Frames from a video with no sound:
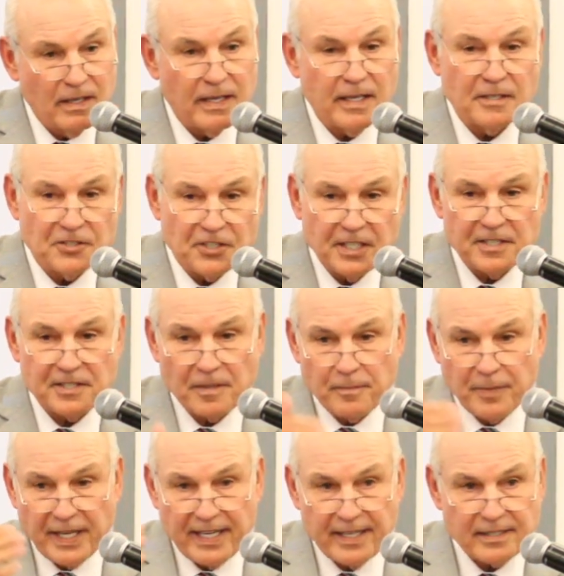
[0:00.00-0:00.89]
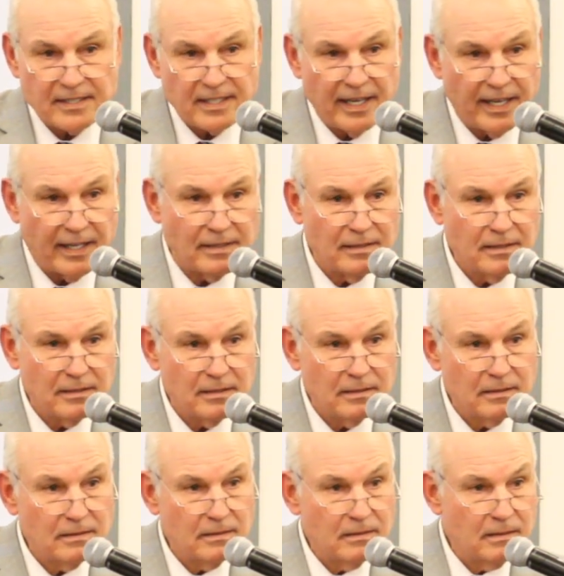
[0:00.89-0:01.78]
And she's a BSN.
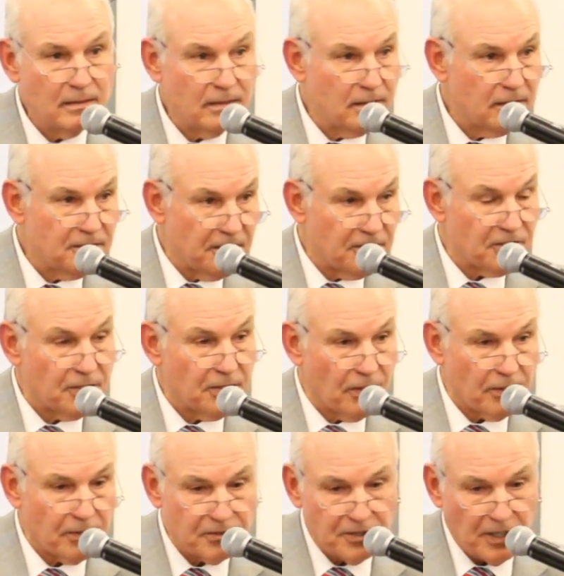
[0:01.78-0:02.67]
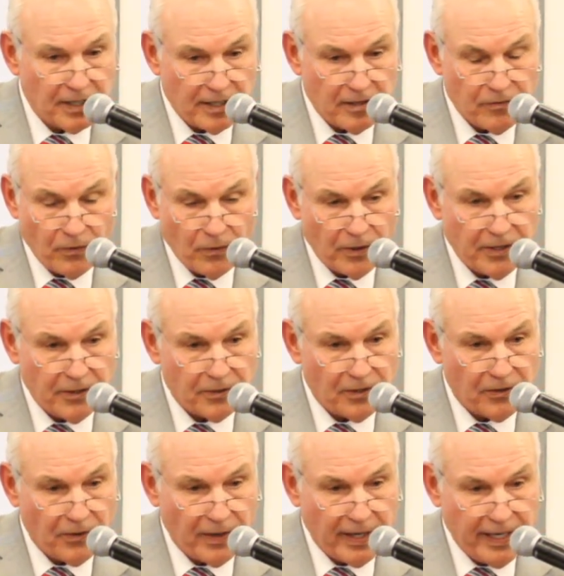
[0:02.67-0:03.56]
She's a nurse. She got a 4-year
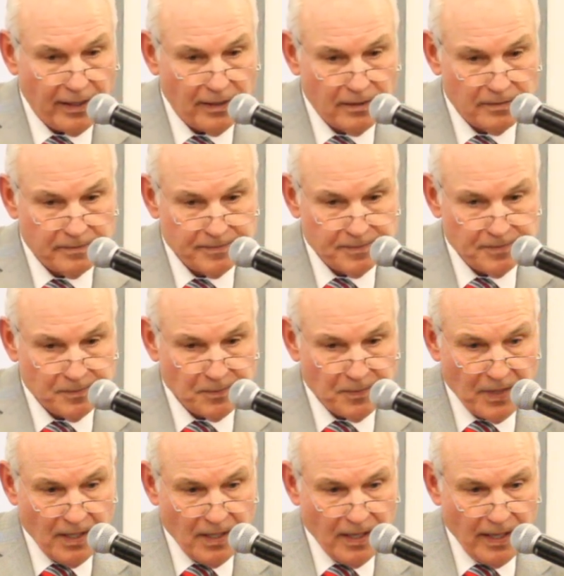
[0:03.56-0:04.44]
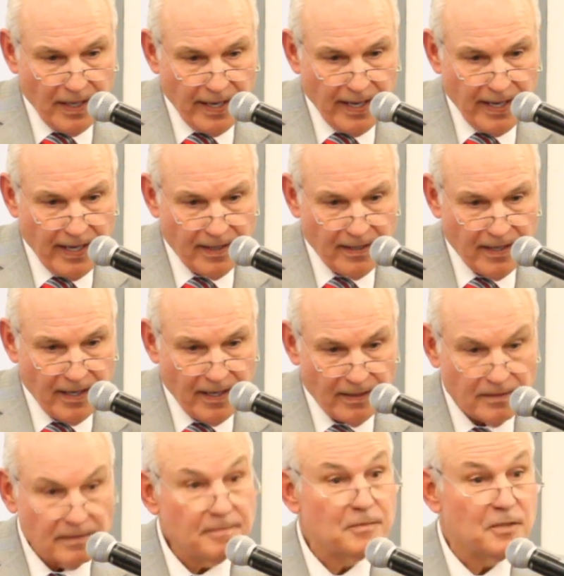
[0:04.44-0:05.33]
degree.
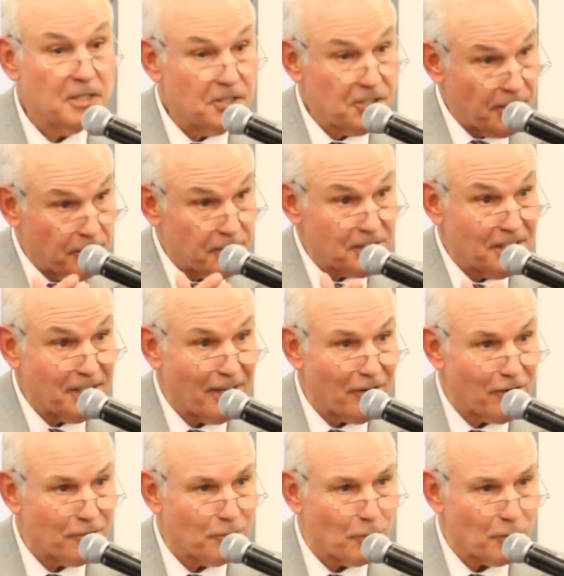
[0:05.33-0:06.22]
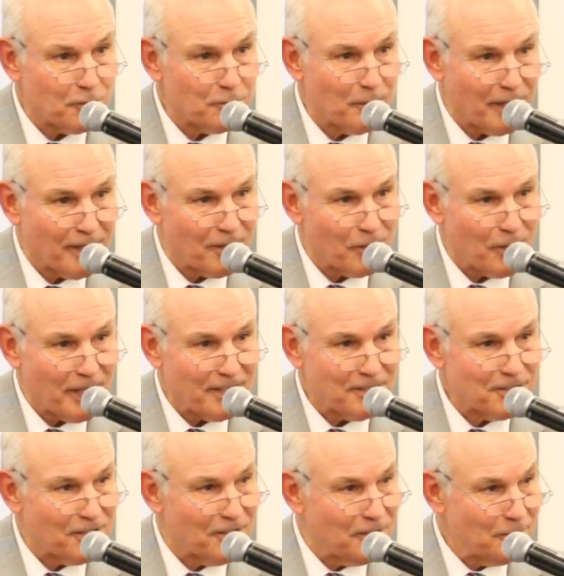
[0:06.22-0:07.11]
And she was in the Air Force, by the way.
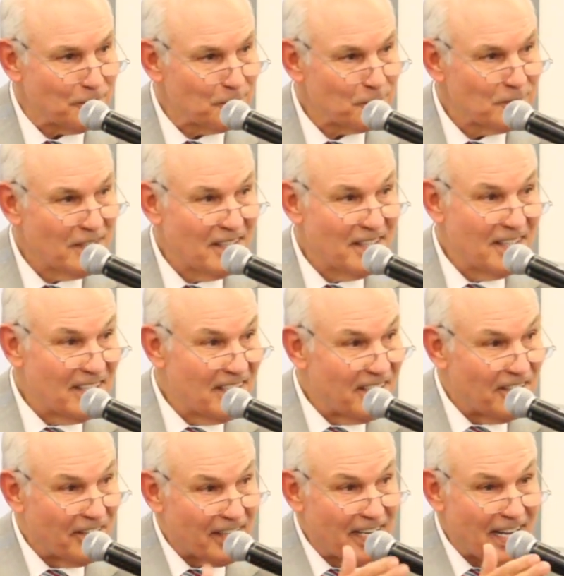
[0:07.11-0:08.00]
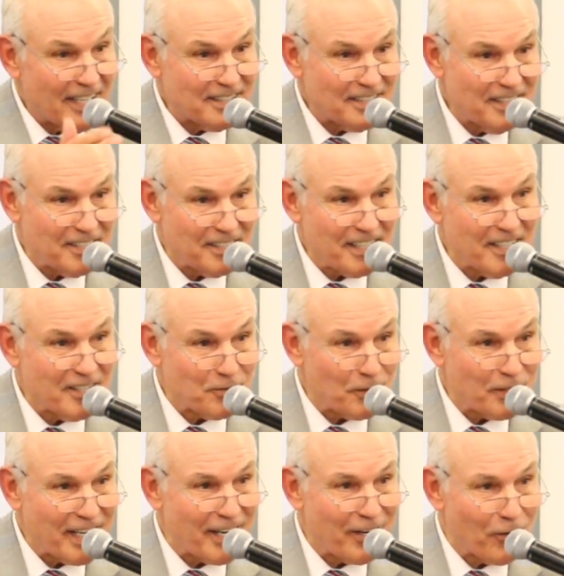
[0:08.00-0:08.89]
So you can ask these kids
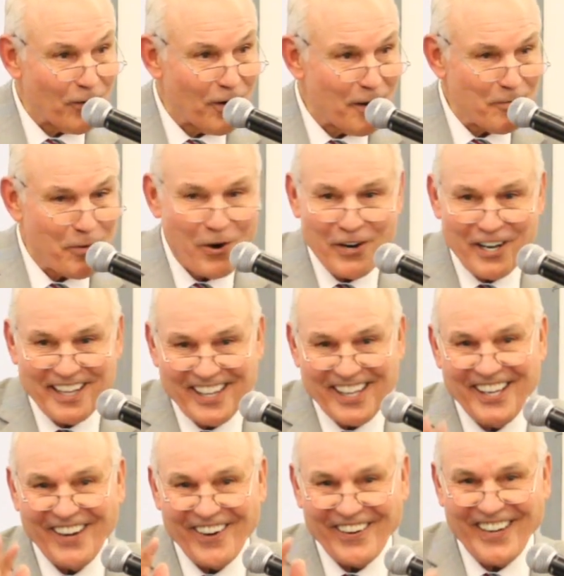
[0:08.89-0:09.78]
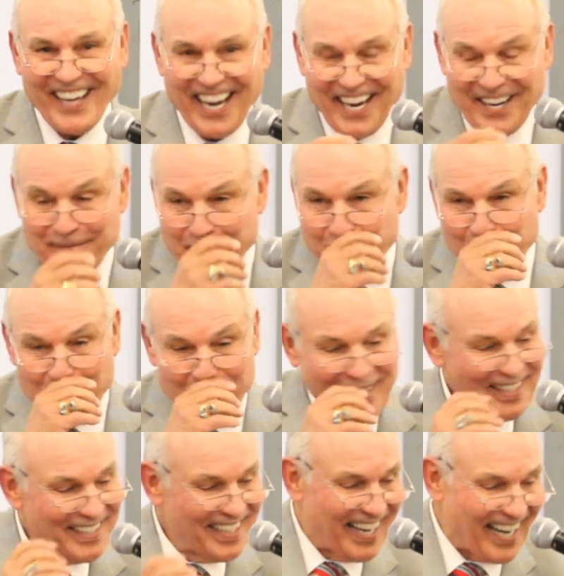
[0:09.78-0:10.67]
what they grew up with, okay?
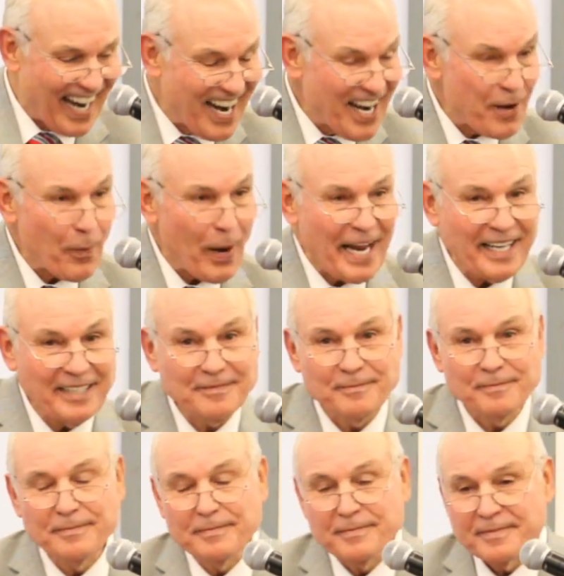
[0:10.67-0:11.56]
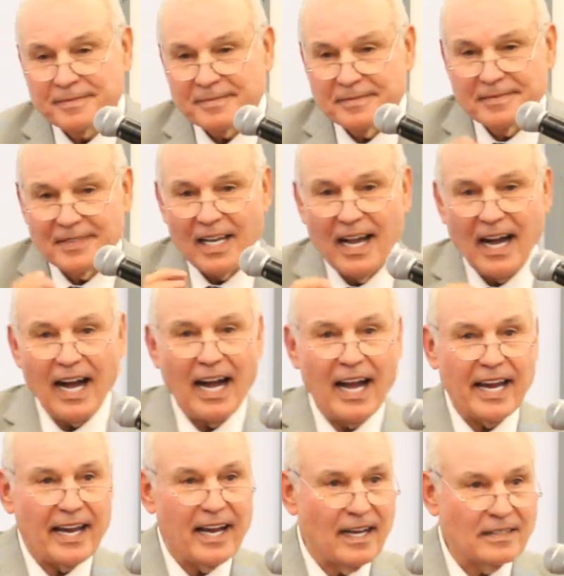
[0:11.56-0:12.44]
Anyway,
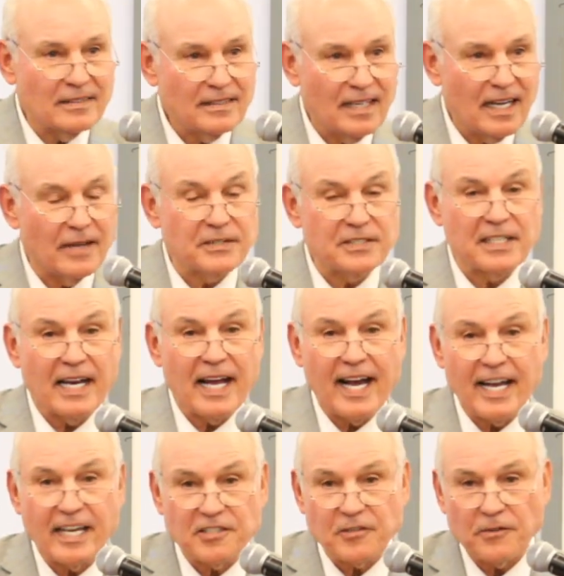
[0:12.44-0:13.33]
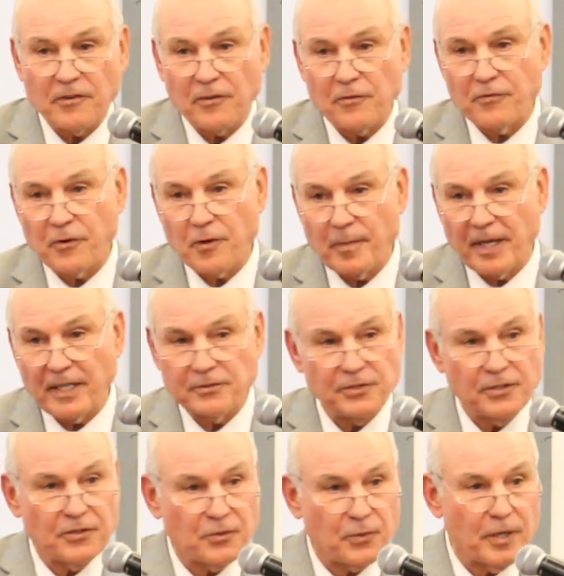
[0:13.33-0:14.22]
I was in the hospital for
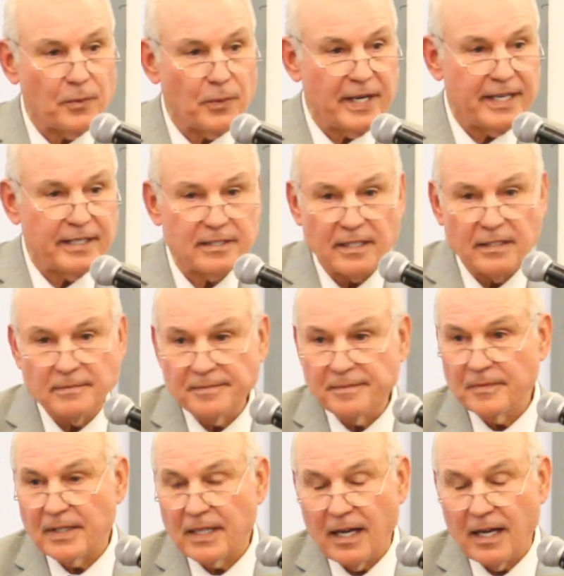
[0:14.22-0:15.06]
about 2-3 weeks.